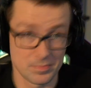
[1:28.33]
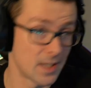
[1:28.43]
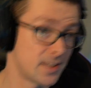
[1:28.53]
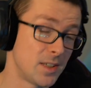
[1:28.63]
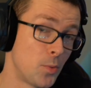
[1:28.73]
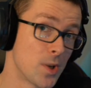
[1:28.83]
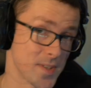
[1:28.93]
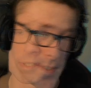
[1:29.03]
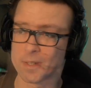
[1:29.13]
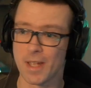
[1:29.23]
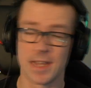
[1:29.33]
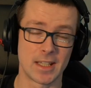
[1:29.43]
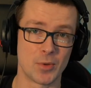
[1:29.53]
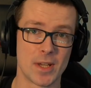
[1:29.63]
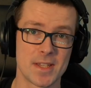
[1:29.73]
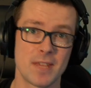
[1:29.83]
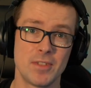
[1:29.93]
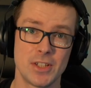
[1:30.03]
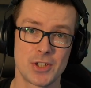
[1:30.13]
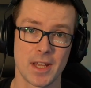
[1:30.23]
It wasn't. Anyways,
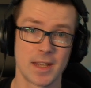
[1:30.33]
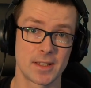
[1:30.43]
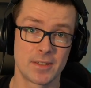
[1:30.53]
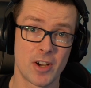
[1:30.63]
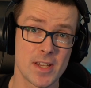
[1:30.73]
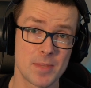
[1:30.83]
EVGA advised